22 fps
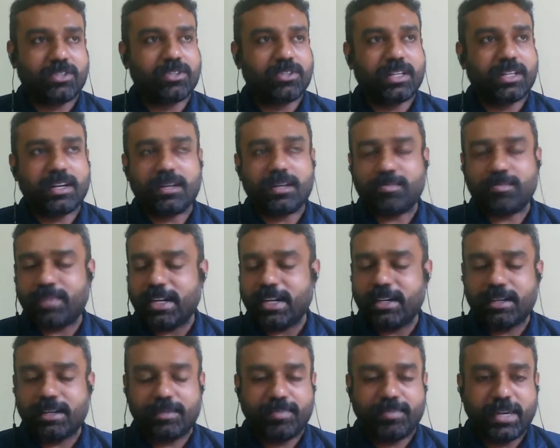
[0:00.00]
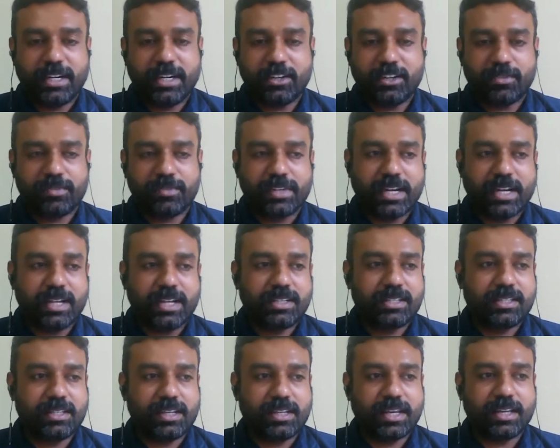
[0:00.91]
So there are plenty of
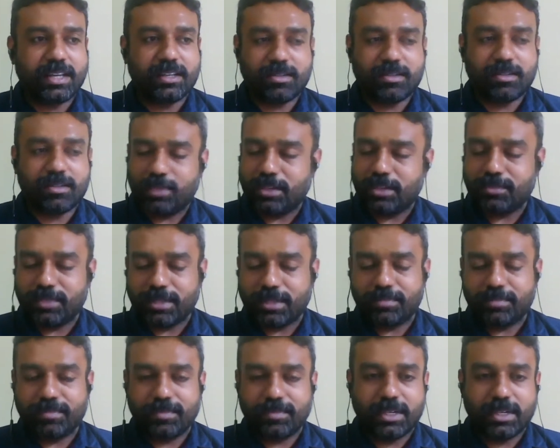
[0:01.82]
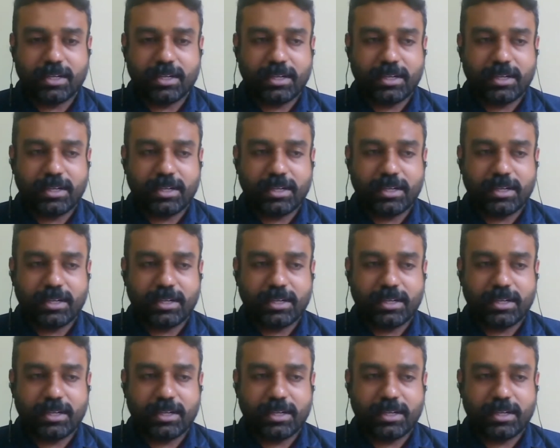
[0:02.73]
grants, like one of them,